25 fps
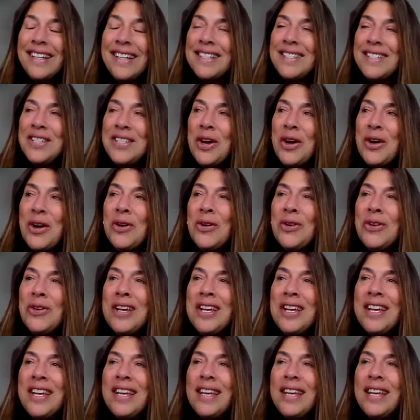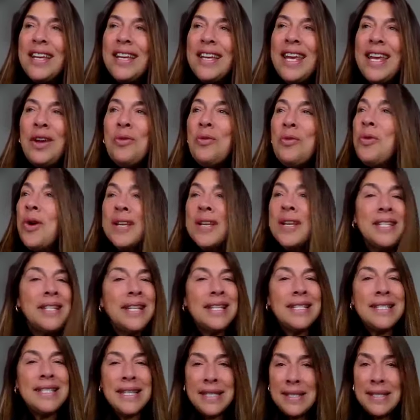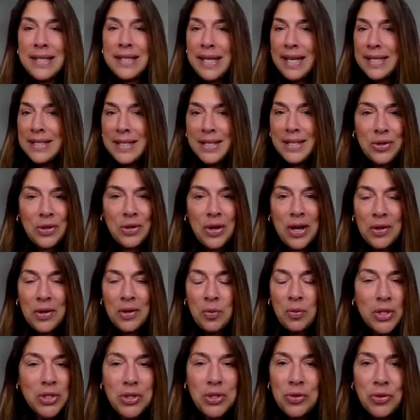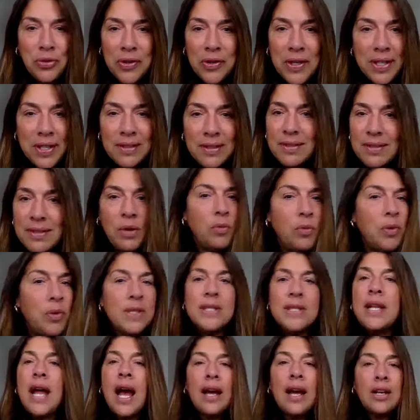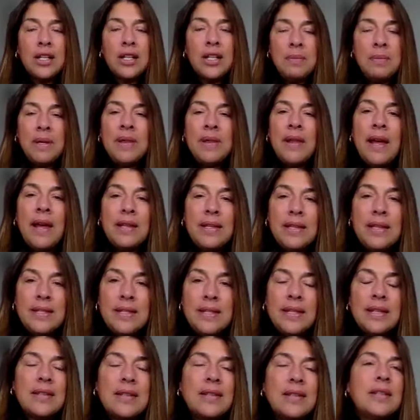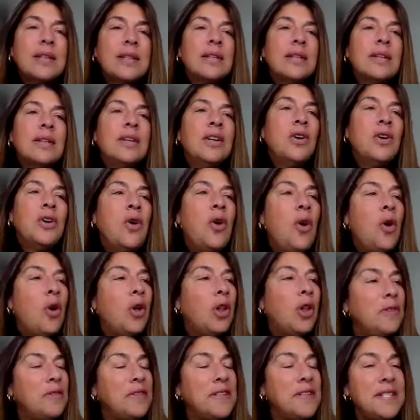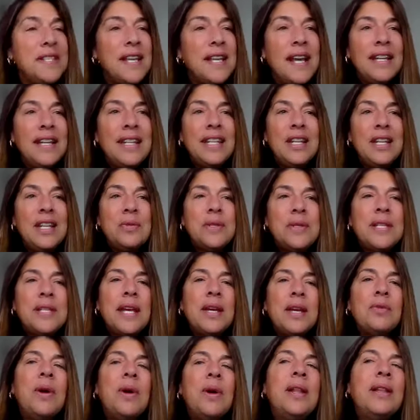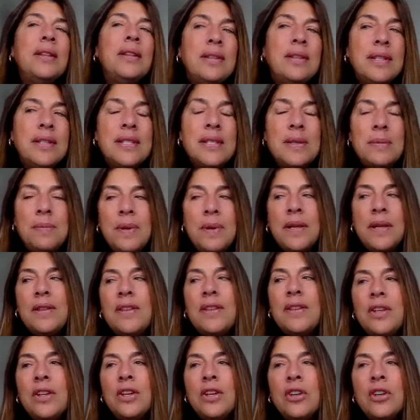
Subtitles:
So it wasn't as easy as he thought. One, two, three. It was not going to be that easy. All of a sudden, it was like, well, Elizabeth,